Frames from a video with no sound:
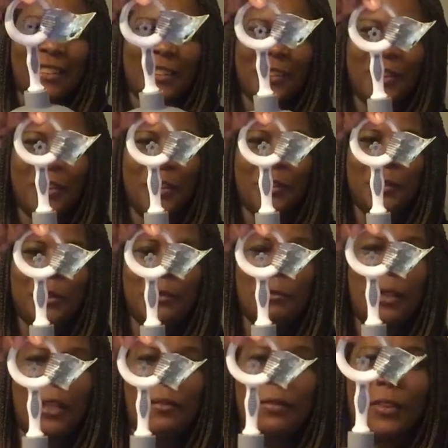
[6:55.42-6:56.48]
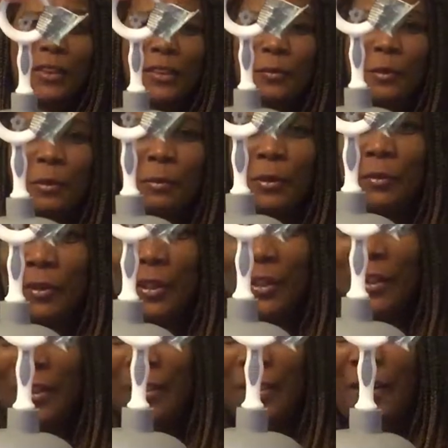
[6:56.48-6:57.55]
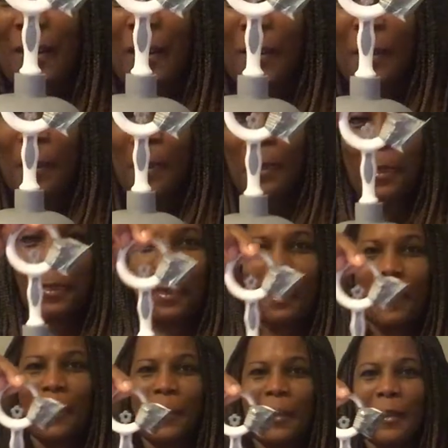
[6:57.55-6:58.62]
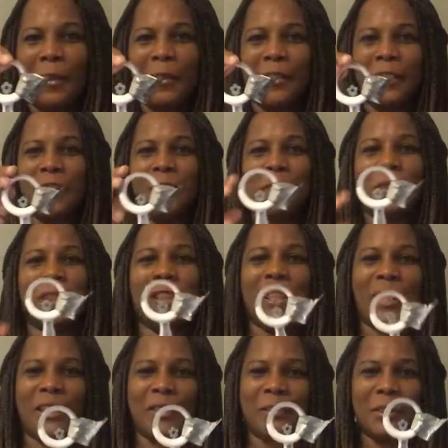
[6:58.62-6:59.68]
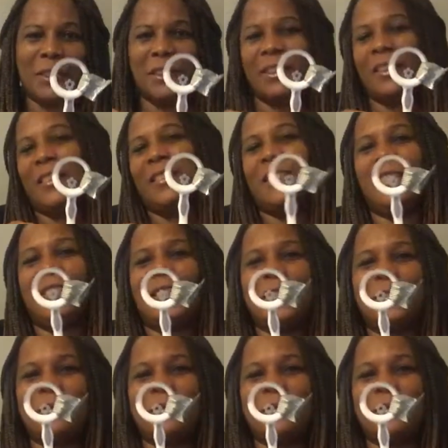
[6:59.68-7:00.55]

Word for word: You know it's made for us women, right? Could anyone guess what it is?